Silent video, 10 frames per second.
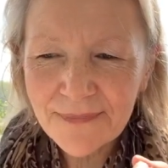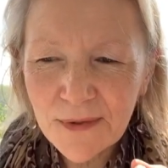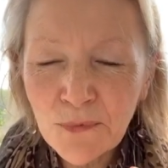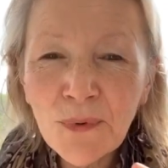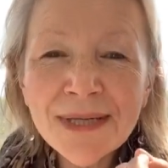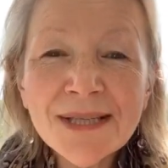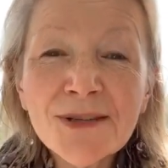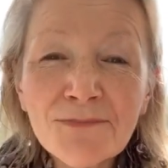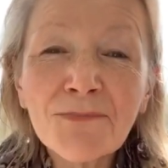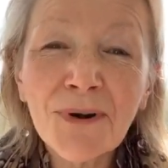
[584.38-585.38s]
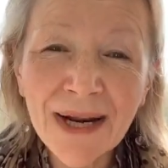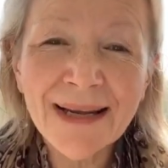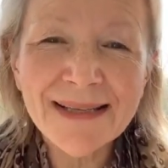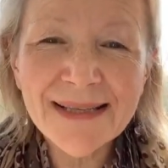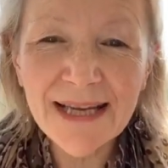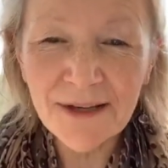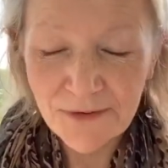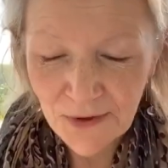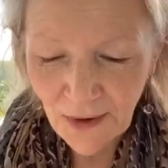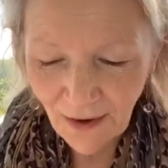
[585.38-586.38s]
wisdom bringers,
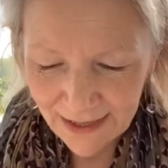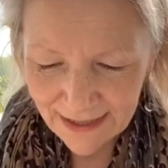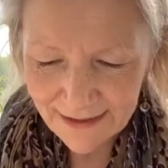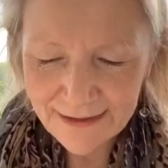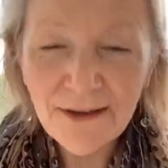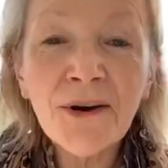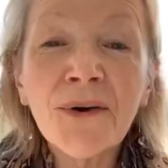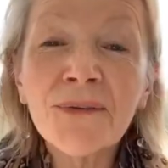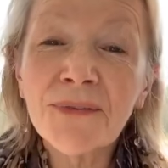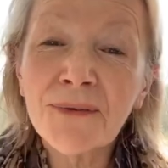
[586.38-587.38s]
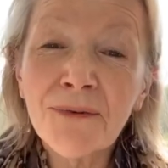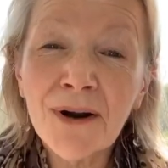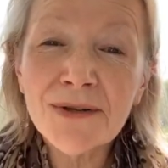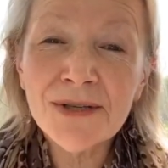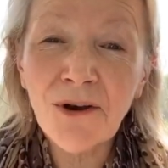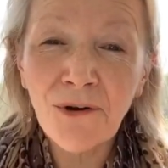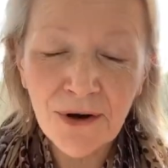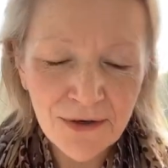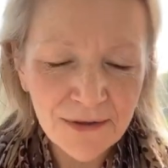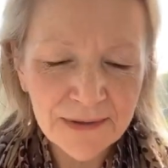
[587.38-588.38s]
if you like, of the Rose
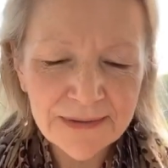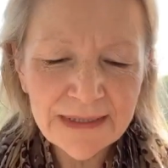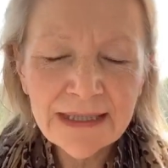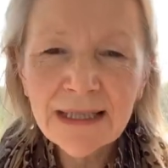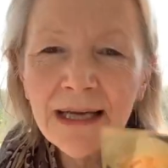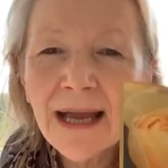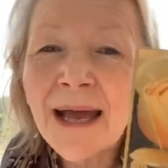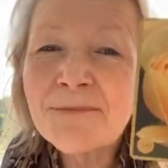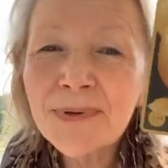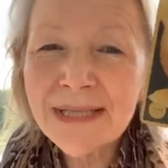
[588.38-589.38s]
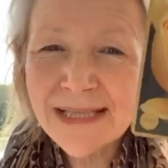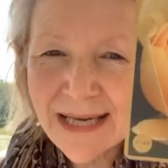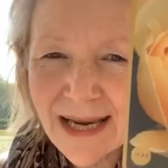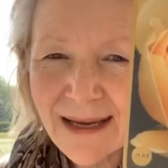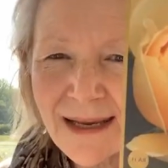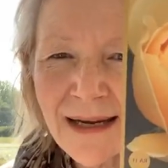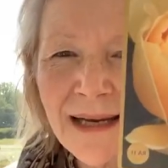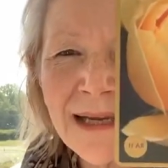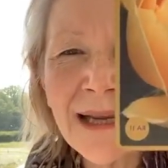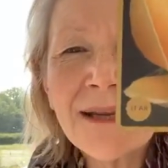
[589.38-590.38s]
Oracle, and
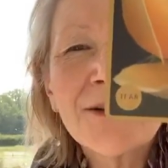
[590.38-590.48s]
particularly